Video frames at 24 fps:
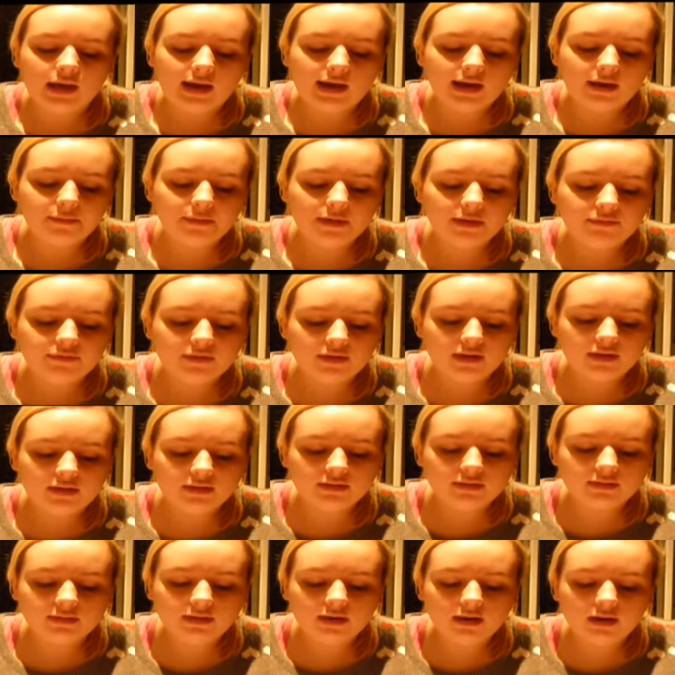
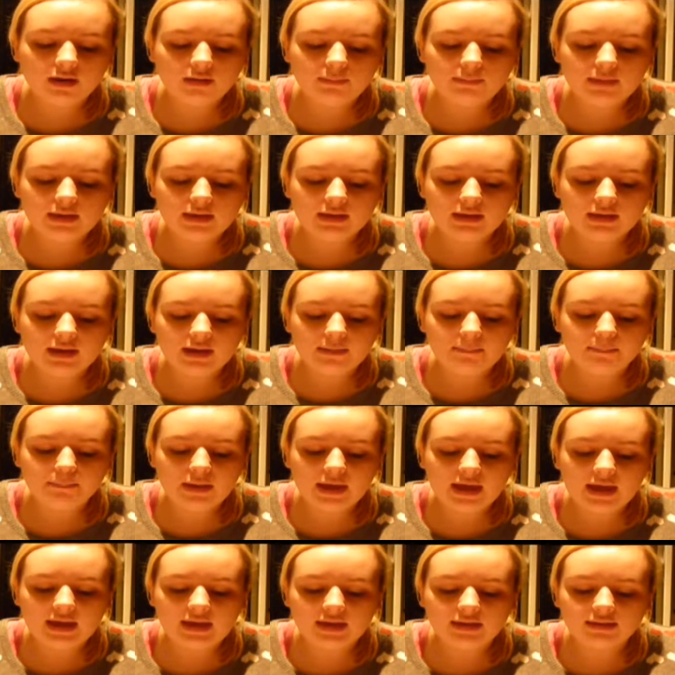However, timing and
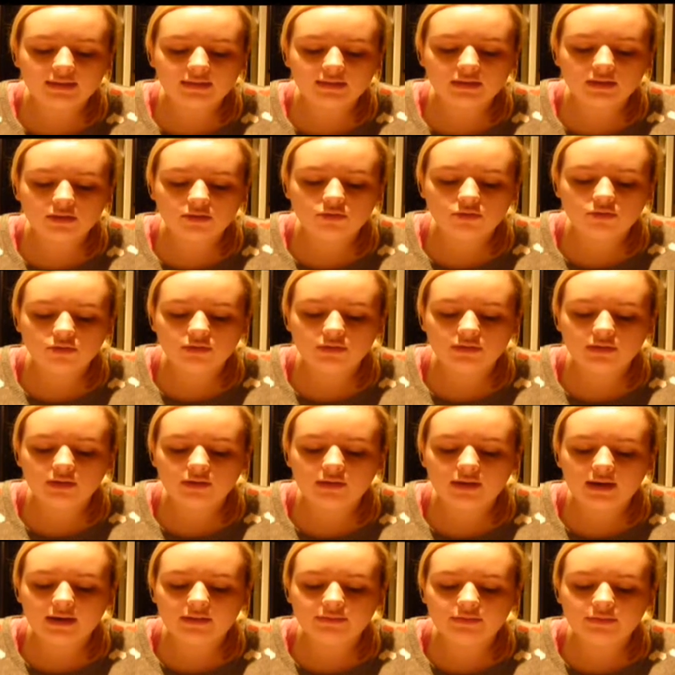pace can also
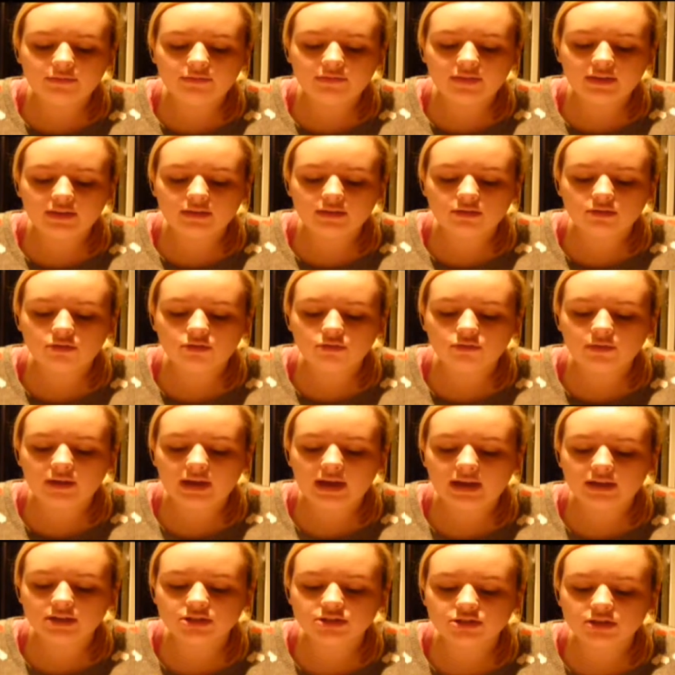have a physical
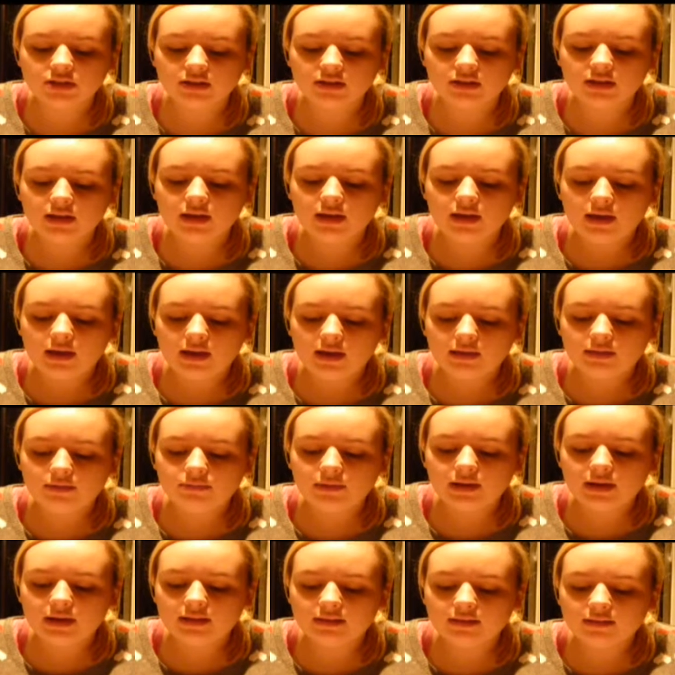reaction as
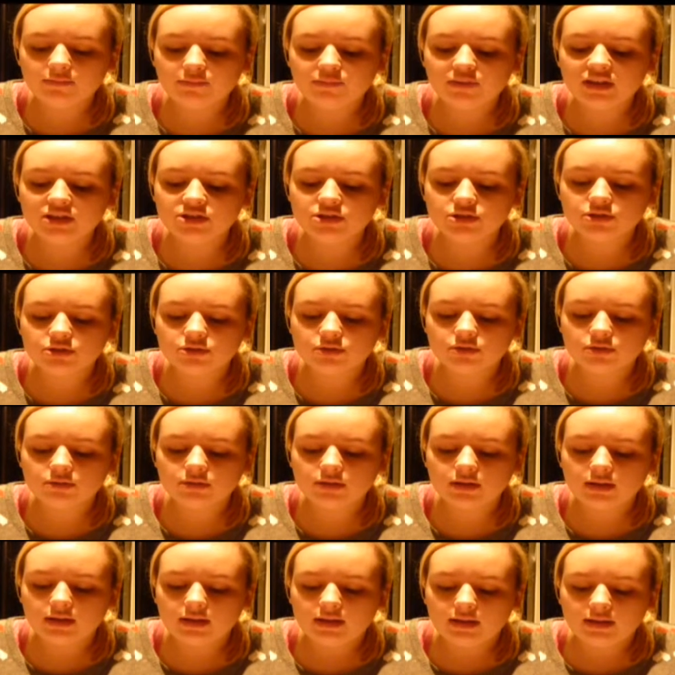well as a visual.
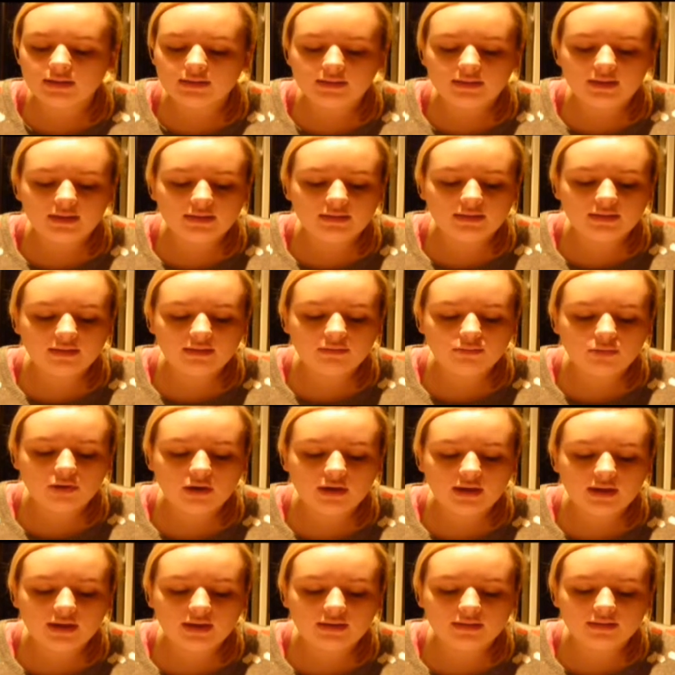This is
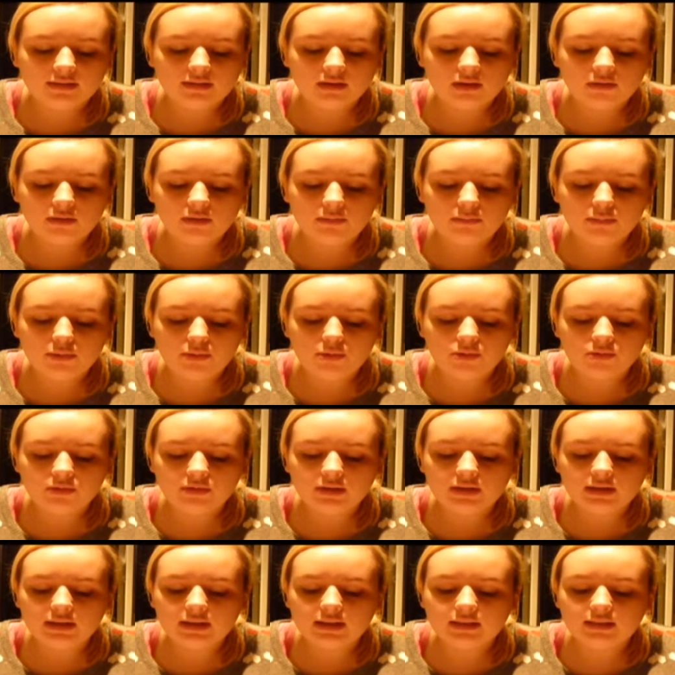why it is so
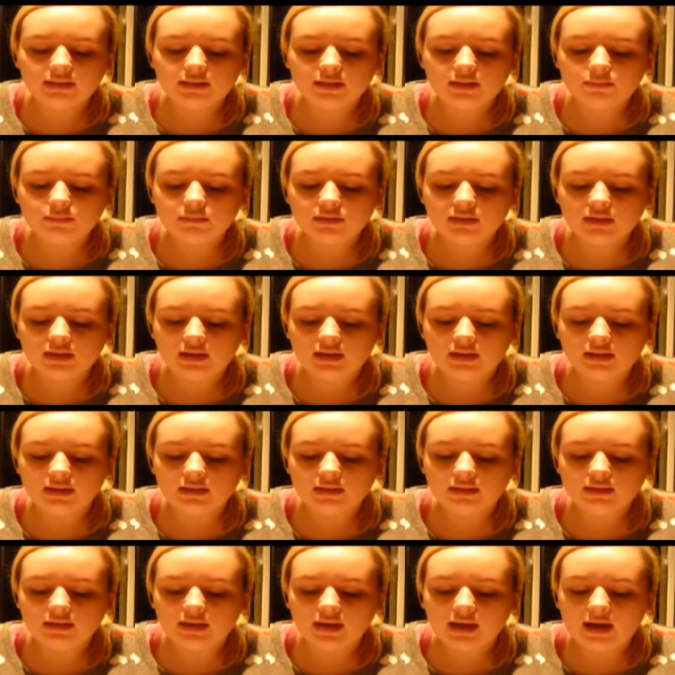important in some
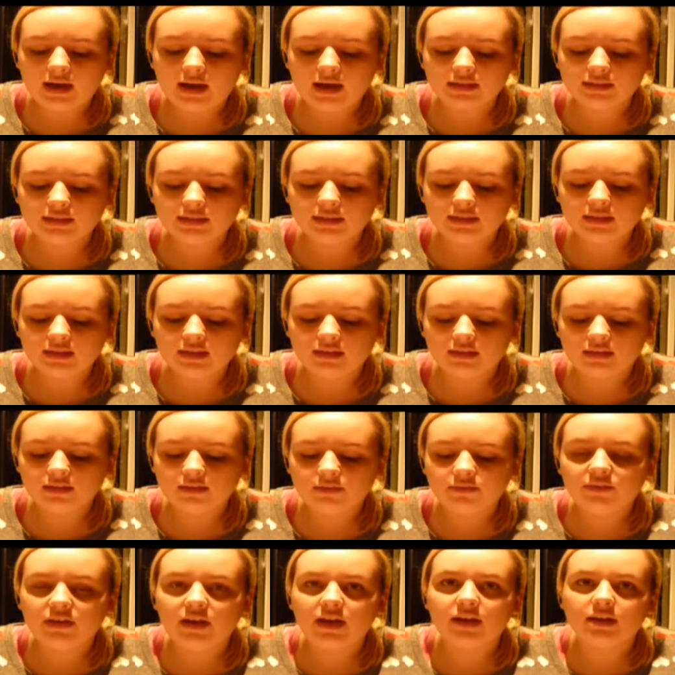scenes to add this
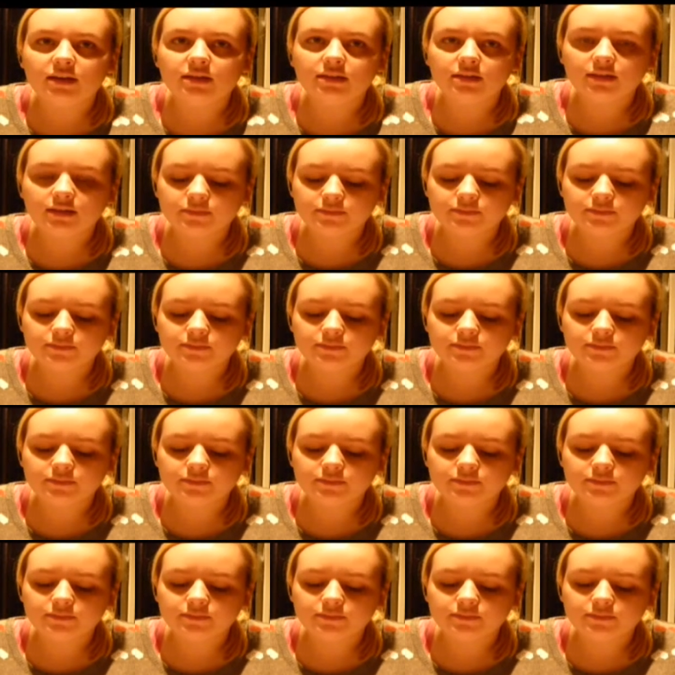effect.